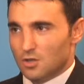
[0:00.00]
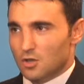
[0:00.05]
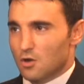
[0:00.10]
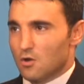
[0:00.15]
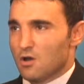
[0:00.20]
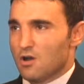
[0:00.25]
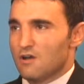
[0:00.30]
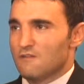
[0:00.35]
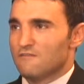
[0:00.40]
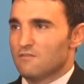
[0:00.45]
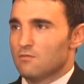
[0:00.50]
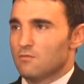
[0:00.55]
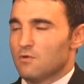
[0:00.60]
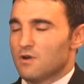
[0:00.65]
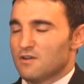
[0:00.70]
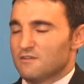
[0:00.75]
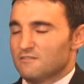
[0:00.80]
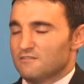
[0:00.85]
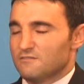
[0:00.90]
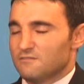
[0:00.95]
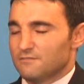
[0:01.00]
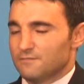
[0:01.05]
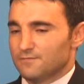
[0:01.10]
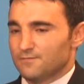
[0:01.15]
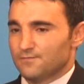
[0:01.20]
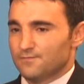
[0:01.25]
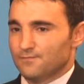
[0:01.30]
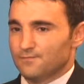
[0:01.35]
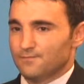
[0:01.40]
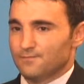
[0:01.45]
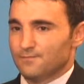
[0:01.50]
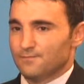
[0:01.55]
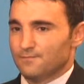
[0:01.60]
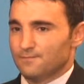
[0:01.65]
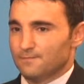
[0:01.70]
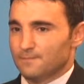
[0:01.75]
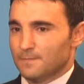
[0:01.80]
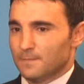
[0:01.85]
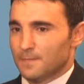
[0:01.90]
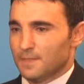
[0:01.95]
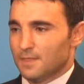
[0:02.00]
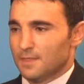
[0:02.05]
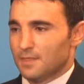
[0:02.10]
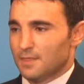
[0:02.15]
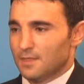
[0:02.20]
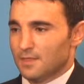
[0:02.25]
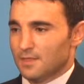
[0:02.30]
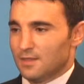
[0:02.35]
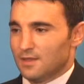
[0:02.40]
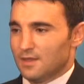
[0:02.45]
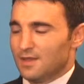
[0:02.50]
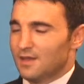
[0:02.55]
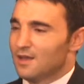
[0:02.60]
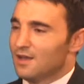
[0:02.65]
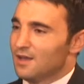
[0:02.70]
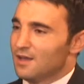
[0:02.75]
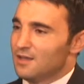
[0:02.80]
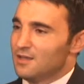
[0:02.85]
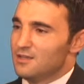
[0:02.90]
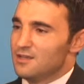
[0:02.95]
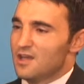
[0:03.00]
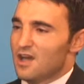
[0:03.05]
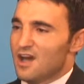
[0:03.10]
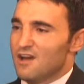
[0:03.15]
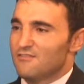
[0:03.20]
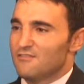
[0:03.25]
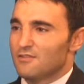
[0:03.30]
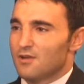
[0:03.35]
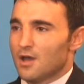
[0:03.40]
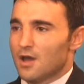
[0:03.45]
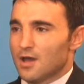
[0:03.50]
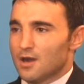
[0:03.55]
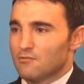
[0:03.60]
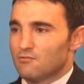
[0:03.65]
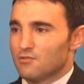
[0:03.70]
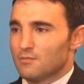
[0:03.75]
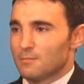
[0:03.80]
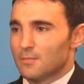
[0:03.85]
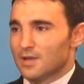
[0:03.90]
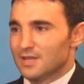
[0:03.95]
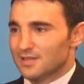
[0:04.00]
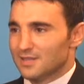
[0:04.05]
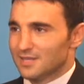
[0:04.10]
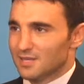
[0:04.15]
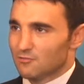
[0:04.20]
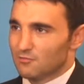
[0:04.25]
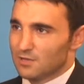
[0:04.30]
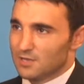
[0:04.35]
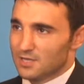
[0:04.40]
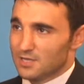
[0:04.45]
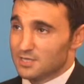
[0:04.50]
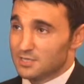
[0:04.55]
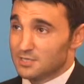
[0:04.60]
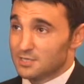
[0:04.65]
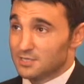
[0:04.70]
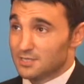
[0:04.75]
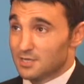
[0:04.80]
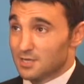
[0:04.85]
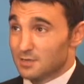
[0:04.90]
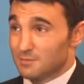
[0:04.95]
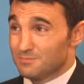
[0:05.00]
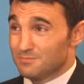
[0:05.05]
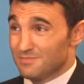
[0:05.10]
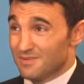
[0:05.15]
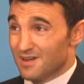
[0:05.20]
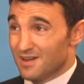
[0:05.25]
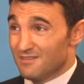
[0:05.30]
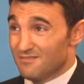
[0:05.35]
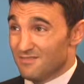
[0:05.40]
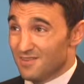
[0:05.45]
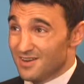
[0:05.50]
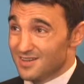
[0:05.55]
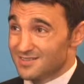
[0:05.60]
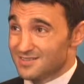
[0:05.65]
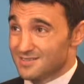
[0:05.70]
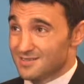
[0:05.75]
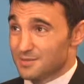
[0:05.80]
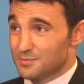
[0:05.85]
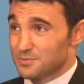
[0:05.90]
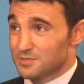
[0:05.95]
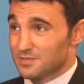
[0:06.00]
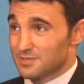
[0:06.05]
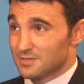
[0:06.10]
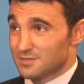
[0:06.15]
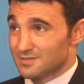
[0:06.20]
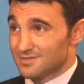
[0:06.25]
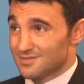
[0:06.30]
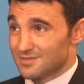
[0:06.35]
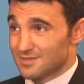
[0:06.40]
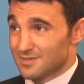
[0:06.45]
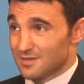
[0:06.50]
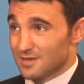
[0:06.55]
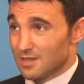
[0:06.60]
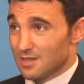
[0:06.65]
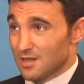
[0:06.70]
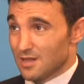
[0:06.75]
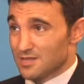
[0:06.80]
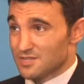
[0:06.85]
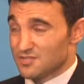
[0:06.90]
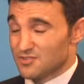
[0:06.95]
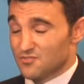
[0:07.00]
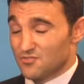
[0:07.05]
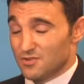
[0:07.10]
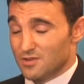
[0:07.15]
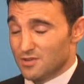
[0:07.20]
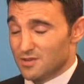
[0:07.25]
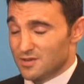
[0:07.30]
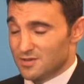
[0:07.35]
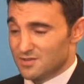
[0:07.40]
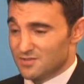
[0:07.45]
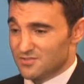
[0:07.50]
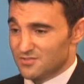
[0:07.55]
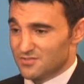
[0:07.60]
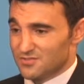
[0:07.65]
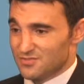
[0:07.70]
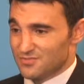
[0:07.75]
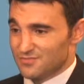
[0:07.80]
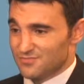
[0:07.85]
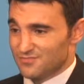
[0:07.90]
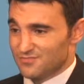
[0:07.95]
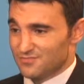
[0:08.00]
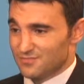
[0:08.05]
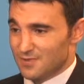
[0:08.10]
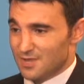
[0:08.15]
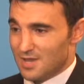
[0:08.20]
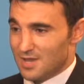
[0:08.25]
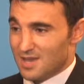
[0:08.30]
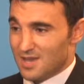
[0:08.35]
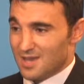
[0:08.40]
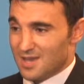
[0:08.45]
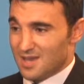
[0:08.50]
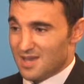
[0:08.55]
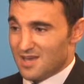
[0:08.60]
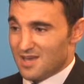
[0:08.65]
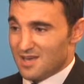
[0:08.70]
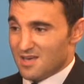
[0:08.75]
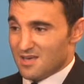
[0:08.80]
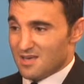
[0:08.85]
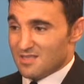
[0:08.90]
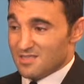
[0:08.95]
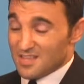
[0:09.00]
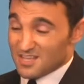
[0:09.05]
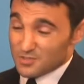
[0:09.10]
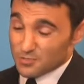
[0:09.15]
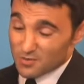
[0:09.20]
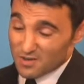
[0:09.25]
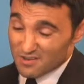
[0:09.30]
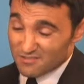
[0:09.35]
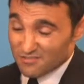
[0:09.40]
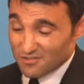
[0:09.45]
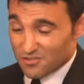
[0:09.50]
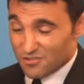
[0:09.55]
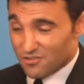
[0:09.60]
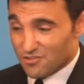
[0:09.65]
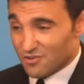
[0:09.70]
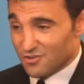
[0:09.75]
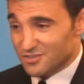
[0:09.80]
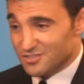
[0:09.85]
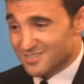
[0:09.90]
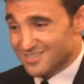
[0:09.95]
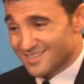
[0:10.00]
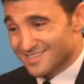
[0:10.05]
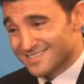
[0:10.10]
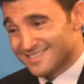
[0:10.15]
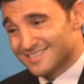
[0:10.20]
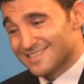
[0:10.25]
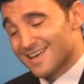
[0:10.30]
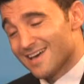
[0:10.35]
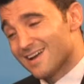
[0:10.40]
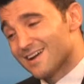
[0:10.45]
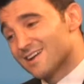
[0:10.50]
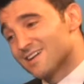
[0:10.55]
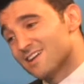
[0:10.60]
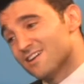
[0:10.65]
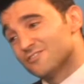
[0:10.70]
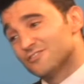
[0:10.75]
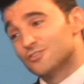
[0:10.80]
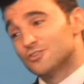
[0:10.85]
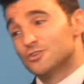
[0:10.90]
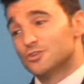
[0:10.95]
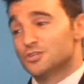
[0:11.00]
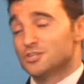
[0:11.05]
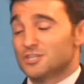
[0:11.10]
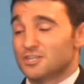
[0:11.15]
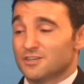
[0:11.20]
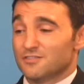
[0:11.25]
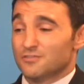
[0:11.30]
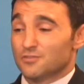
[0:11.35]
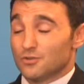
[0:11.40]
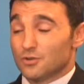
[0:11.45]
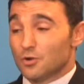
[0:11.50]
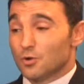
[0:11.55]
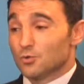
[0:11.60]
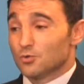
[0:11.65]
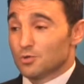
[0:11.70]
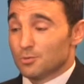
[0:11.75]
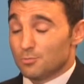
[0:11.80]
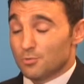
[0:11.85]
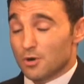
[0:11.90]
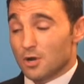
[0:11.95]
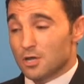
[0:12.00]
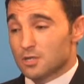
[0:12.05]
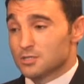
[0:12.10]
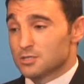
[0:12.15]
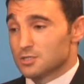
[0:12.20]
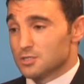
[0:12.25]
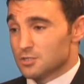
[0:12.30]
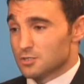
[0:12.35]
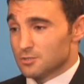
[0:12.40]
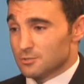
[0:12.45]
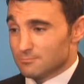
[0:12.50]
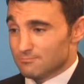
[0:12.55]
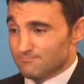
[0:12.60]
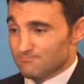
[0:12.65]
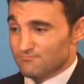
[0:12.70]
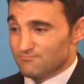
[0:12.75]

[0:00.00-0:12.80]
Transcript: You don't have a wife. Yep. Okay, I know. I was just. You haven't had a romantic relationship of any substance in the last three years. That's why every Thursday and Saturday after your shift you go to a prostitute.